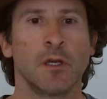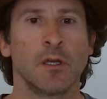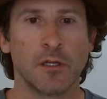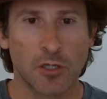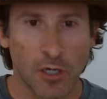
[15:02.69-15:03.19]

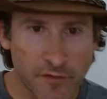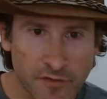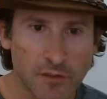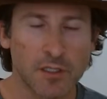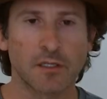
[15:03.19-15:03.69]
And I
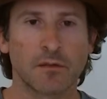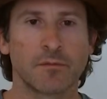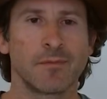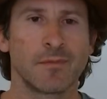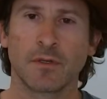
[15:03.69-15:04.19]
feel like,
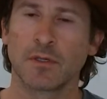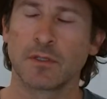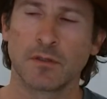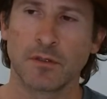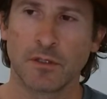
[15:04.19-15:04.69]

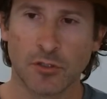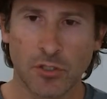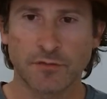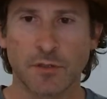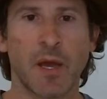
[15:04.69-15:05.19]
and you
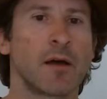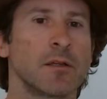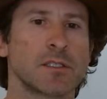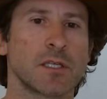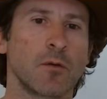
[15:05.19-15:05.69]
have to
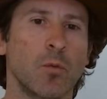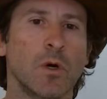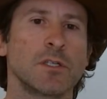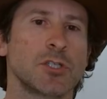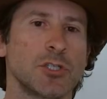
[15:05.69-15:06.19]
balance like what
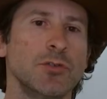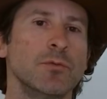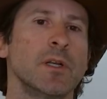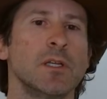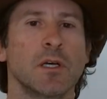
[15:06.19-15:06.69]
is too
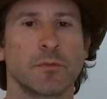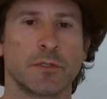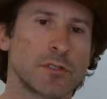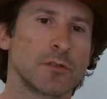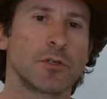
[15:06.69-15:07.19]
many
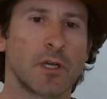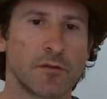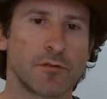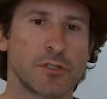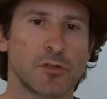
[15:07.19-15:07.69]
numbers to look at
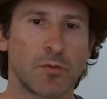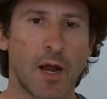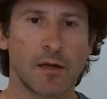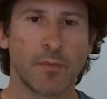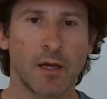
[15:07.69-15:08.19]
versus the
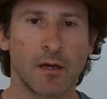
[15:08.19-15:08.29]
right amount.